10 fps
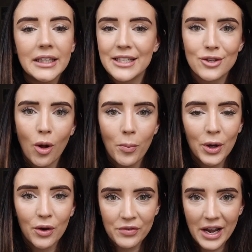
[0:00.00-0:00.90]
it's all
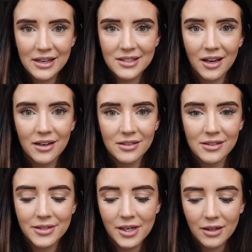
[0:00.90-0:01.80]
perfect
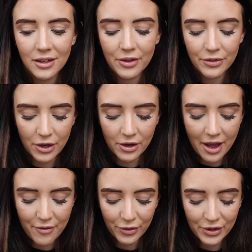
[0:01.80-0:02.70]
and
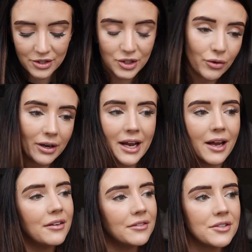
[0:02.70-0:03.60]
that everything's
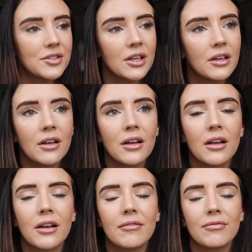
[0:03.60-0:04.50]
great and
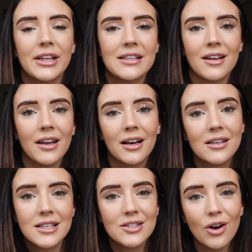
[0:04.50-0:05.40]
things like that,
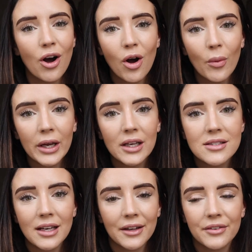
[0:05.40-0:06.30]
because it's not
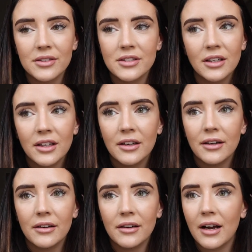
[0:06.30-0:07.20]
always. And
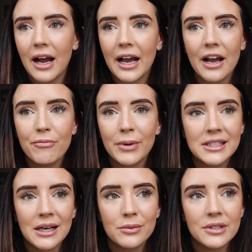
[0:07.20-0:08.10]
I have
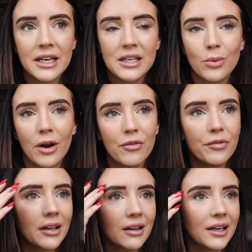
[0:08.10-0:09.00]
my down days where I
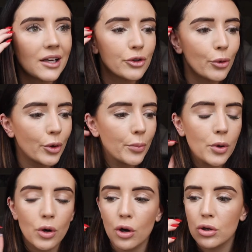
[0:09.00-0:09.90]
feel like I don't want to
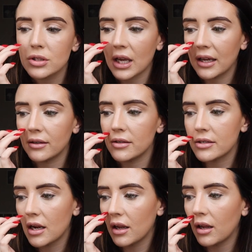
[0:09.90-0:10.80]
post and